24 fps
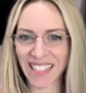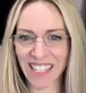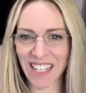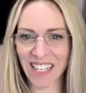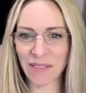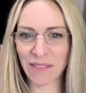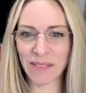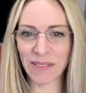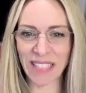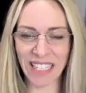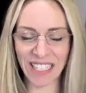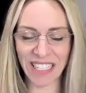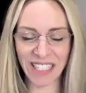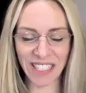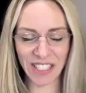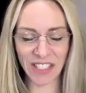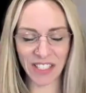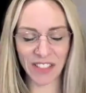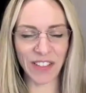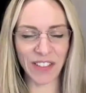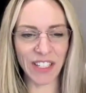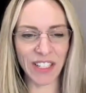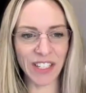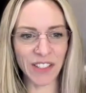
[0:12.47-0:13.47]
Hi, I'm
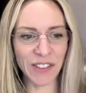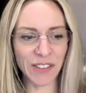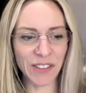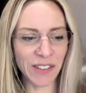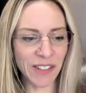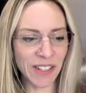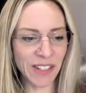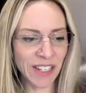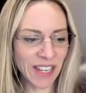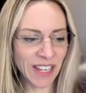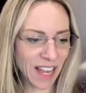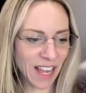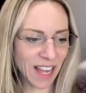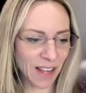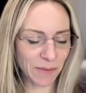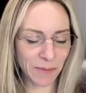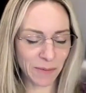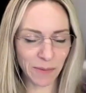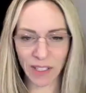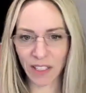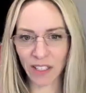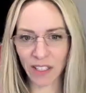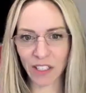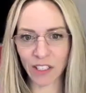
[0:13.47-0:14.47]
Dana Davino.
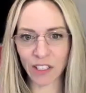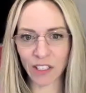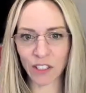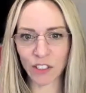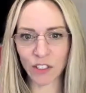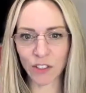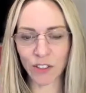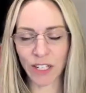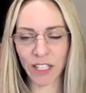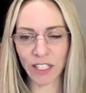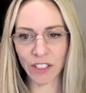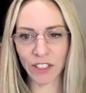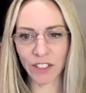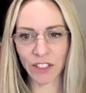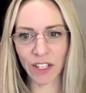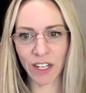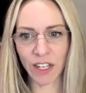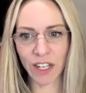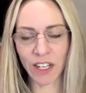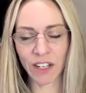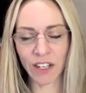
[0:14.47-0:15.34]
I'm the clinical director